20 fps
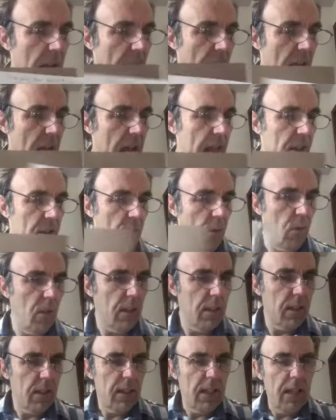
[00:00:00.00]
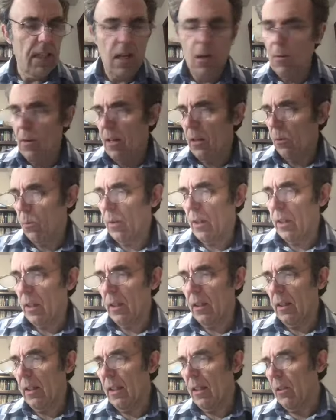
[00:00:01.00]
And so once again, I want to read a
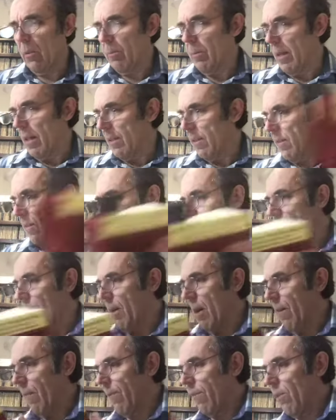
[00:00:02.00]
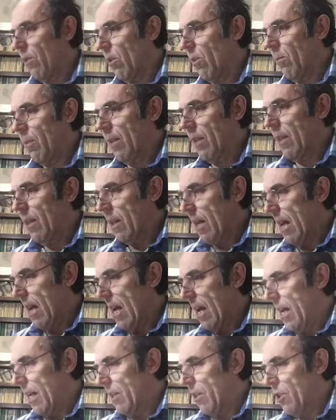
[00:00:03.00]
little bit about Fermi
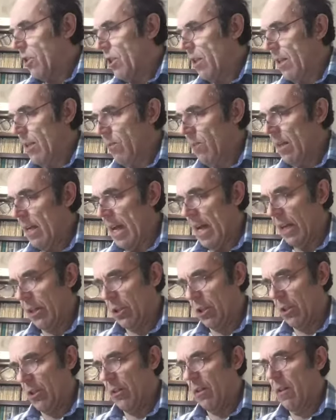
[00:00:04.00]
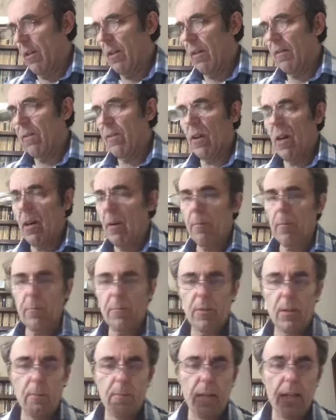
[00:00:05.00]
and chain reaction
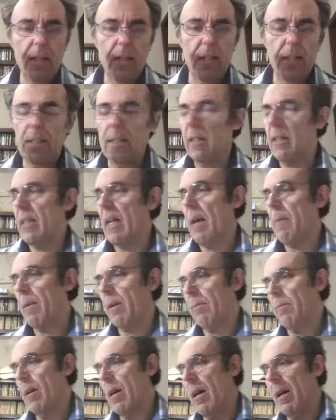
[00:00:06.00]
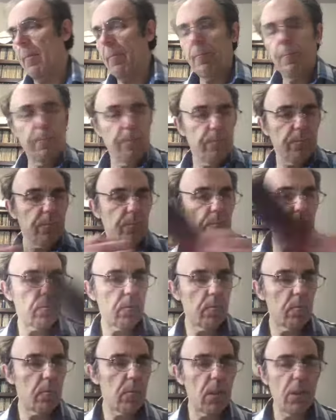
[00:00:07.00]
from the making of the atomic bomb.
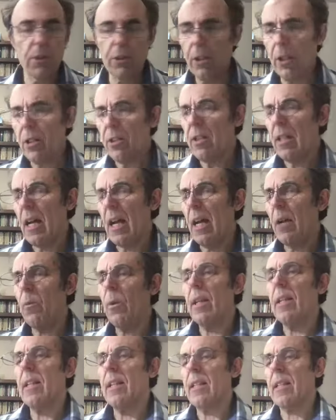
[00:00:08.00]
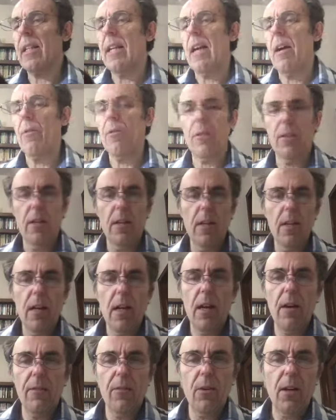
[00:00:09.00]
So here's an eyewitness account
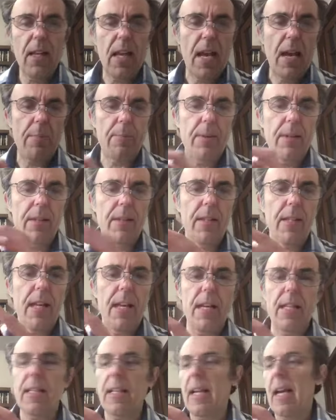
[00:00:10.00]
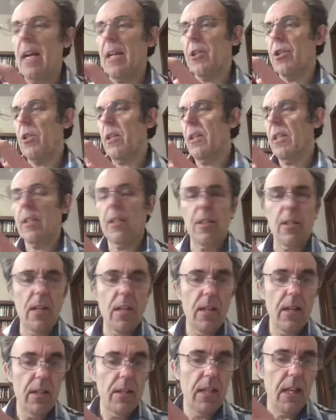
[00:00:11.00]
of what happened the day they actually
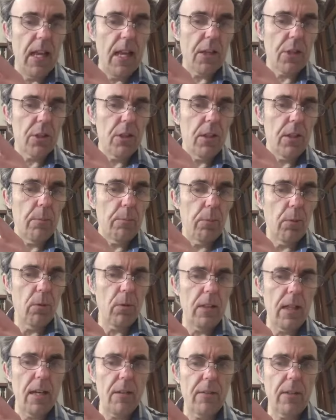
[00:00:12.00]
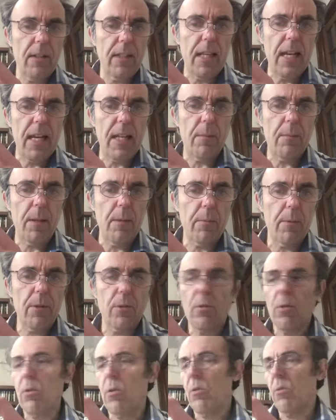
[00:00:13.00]
pulled out the cadmium
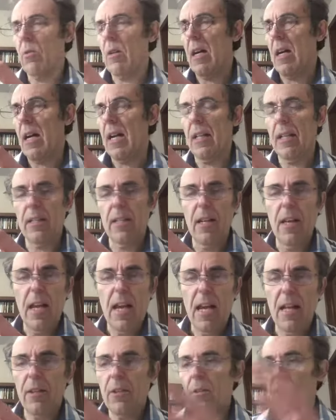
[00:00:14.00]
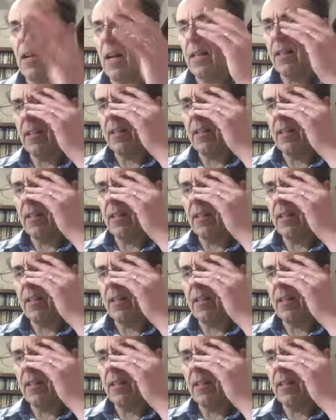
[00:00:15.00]
control rods and tried to